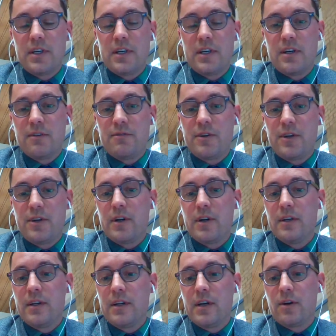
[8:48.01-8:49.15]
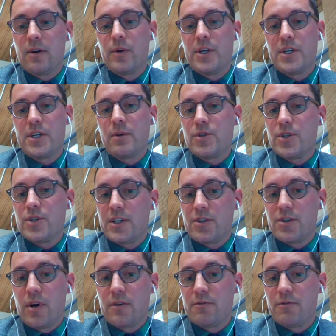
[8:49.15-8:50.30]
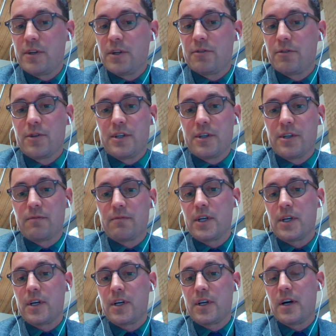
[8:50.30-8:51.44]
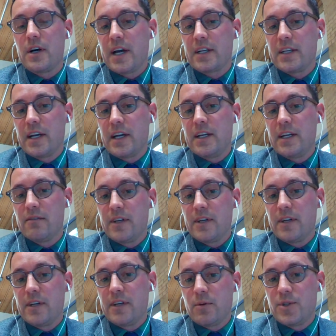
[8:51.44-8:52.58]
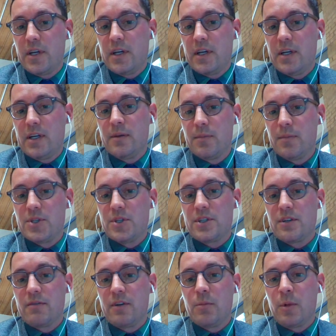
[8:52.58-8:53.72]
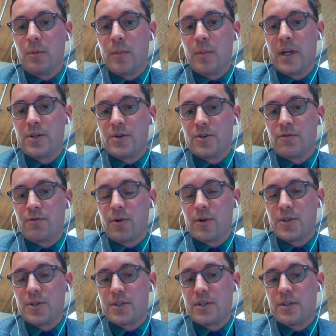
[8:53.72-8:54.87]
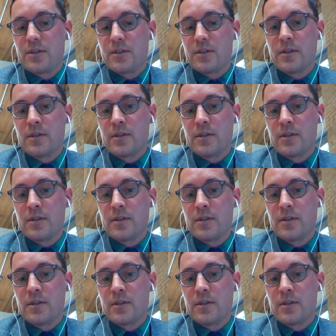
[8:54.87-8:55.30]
If you're in a region outside Toronto, feel free to contact any of the OCE business development managers for assistance.